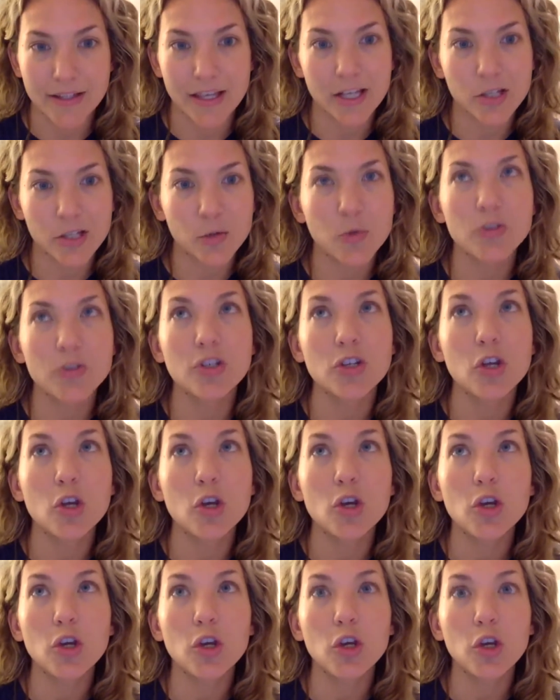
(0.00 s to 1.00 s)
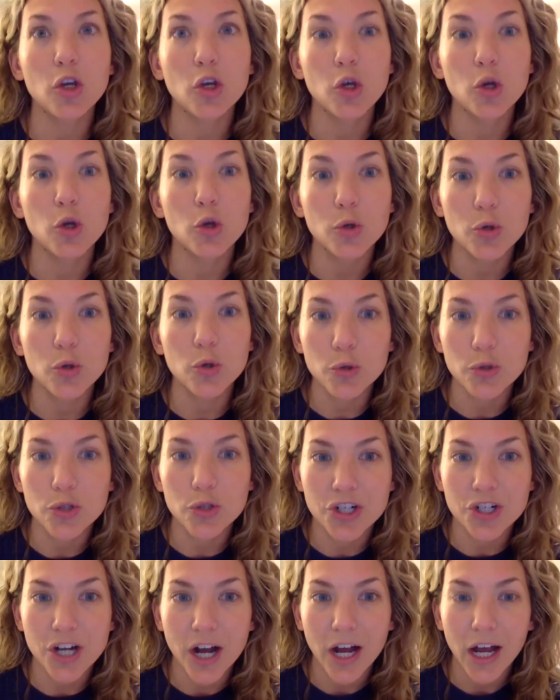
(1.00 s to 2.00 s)
This was
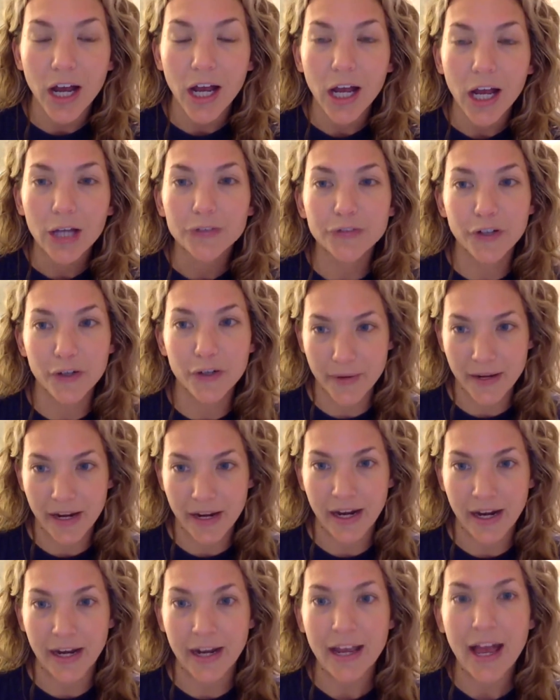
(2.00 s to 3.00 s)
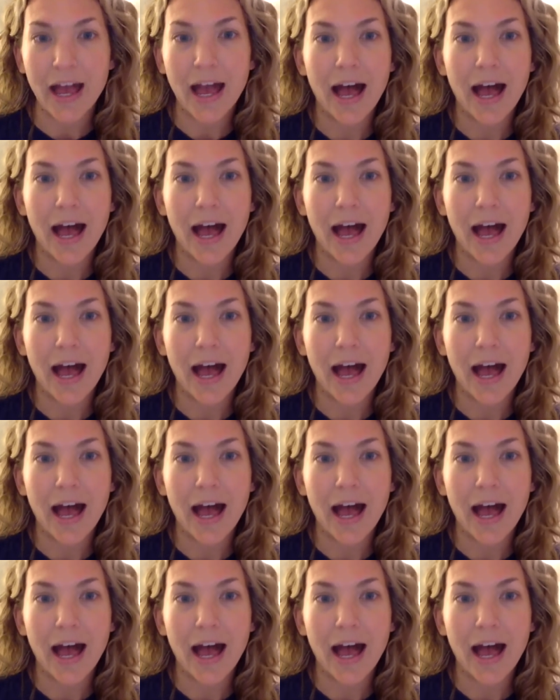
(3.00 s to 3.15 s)
huge for me.